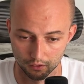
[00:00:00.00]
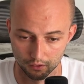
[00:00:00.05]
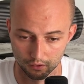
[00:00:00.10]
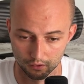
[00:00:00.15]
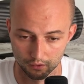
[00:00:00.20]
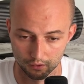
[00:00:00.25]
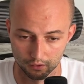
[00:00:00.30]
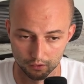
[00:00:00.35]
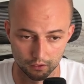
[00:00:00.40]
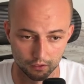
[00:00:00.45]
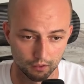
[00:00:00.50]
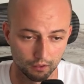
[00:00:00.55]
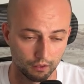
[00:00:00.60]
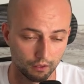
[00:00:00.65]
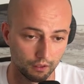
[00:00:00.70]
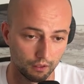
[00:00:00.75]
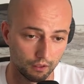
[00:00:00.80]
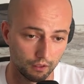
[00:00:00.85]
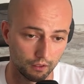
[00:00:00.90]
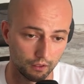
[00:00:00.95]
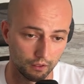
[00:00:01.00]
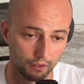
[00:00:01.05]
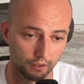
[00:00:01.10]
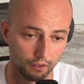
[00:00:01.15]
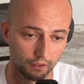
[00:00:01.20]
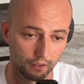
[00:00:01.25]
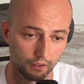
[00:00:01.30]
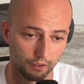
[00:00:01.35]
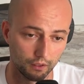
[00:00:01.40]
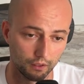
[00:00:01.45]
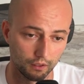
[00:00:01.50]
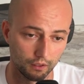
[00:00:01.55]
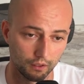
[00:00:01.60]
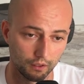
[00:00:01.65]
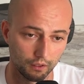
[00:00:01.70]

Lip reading: (silence)